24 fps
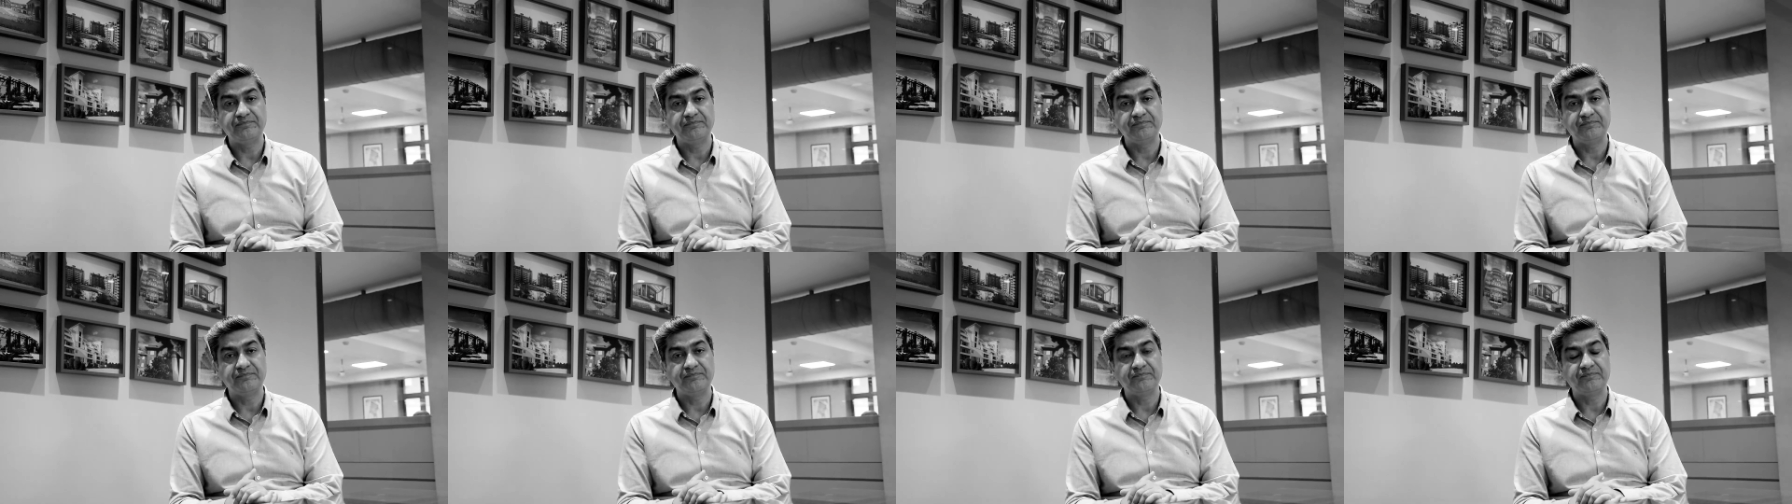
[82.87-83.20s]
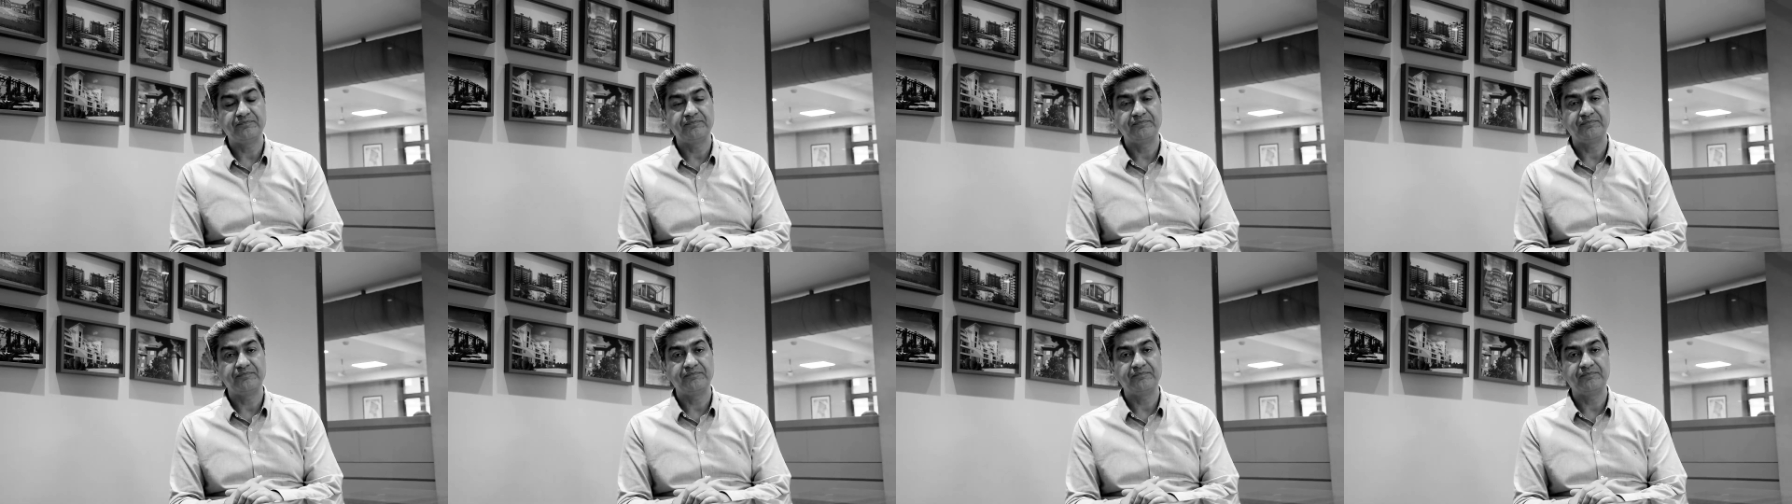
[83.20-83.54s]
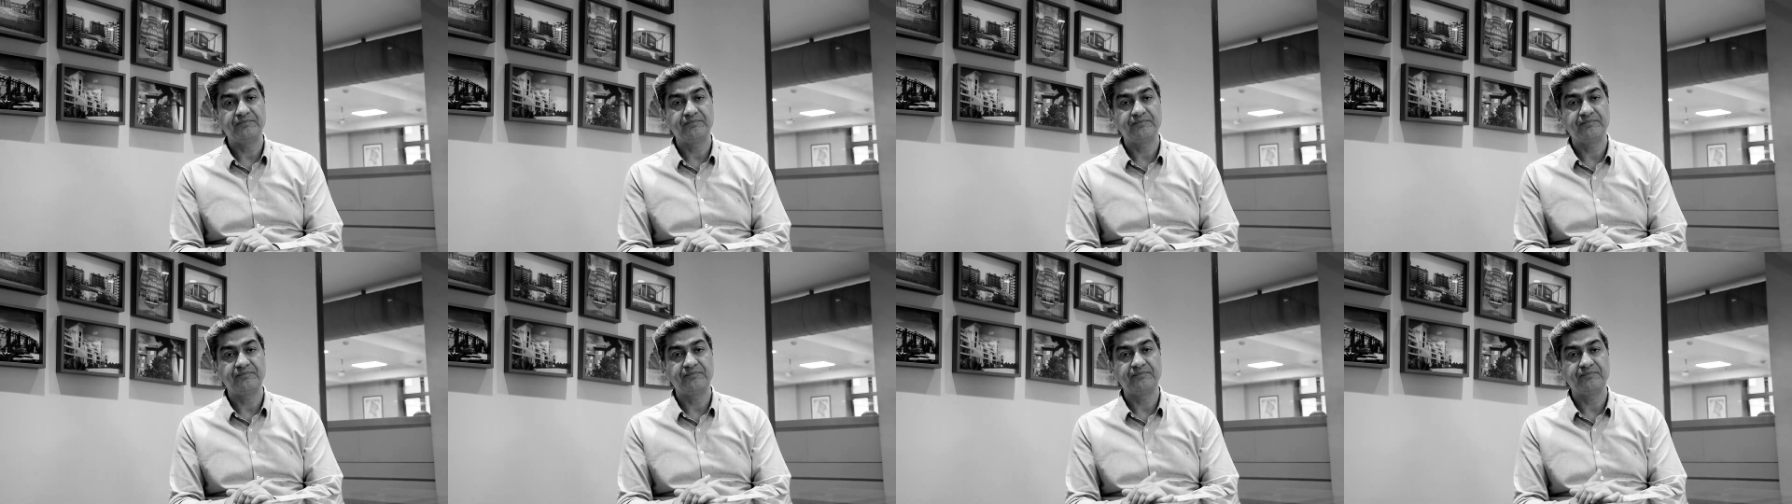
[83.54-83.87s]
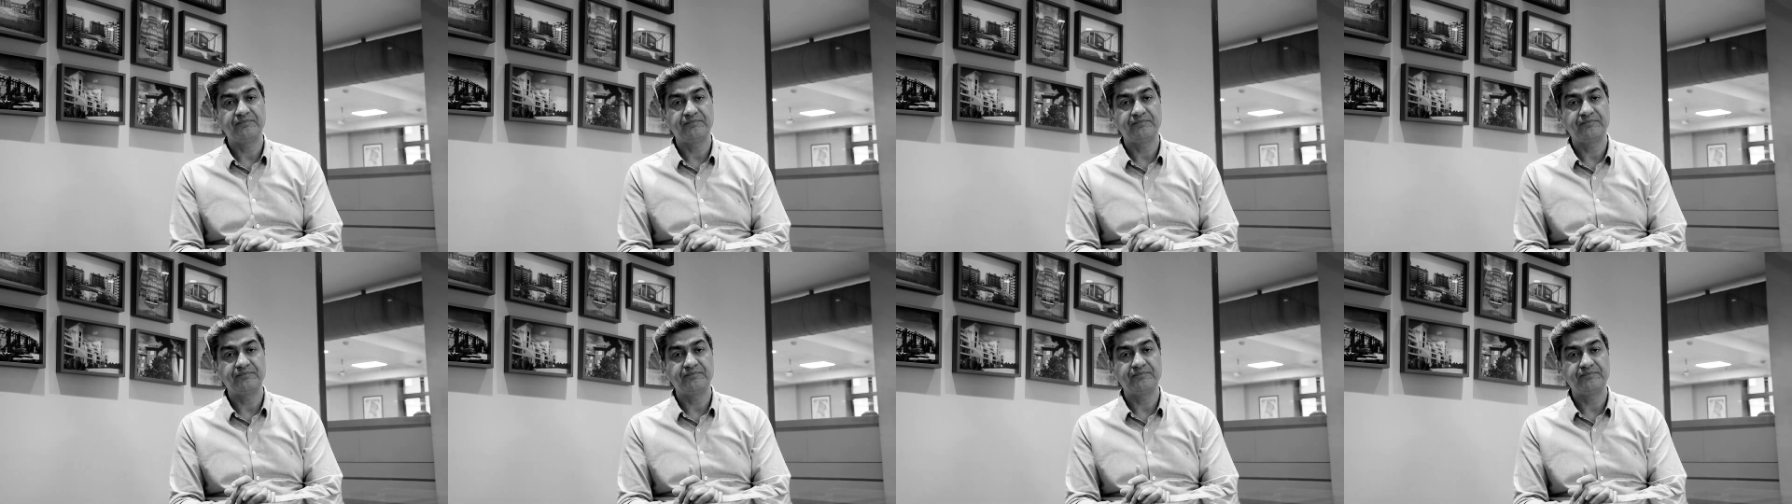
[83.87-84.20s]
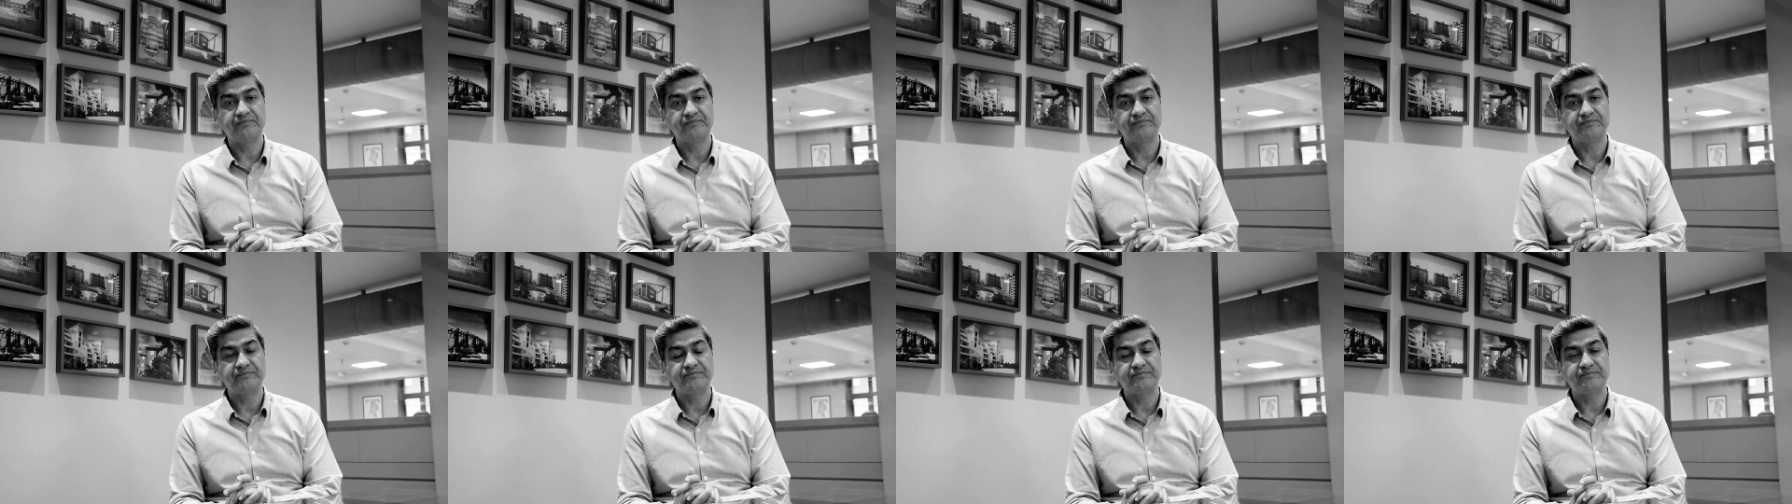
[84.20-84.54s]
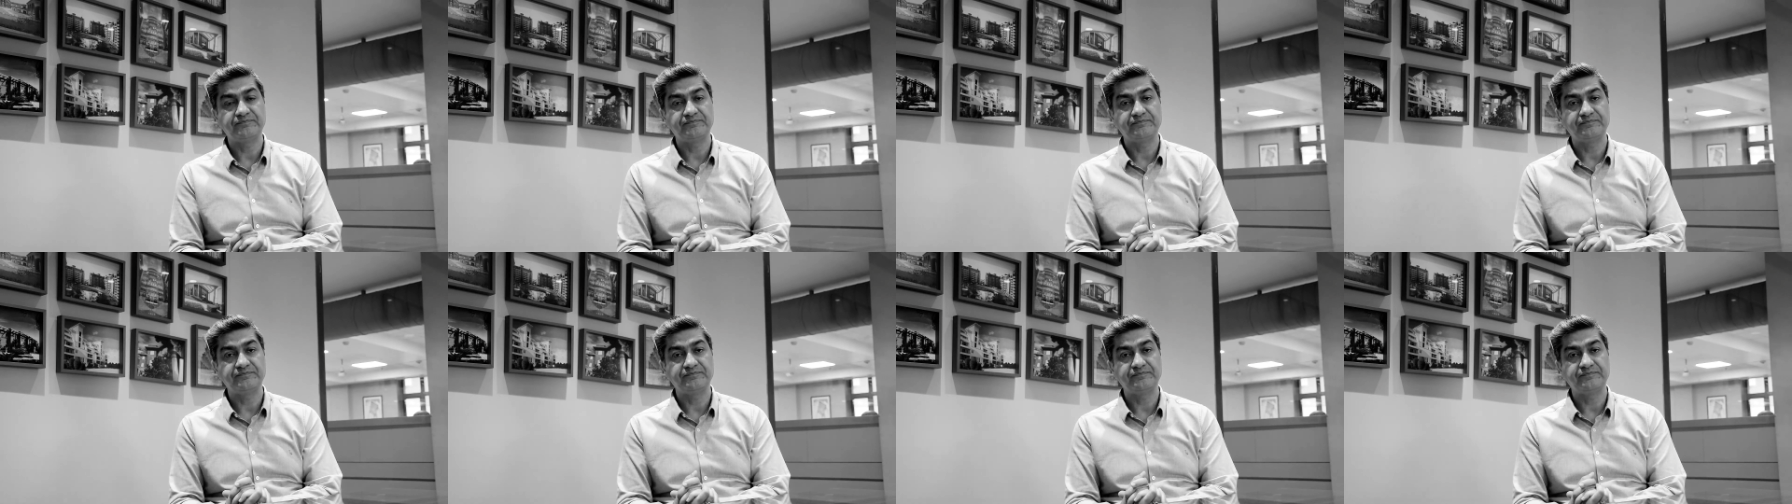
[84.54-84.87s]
Well, the neighborhood. What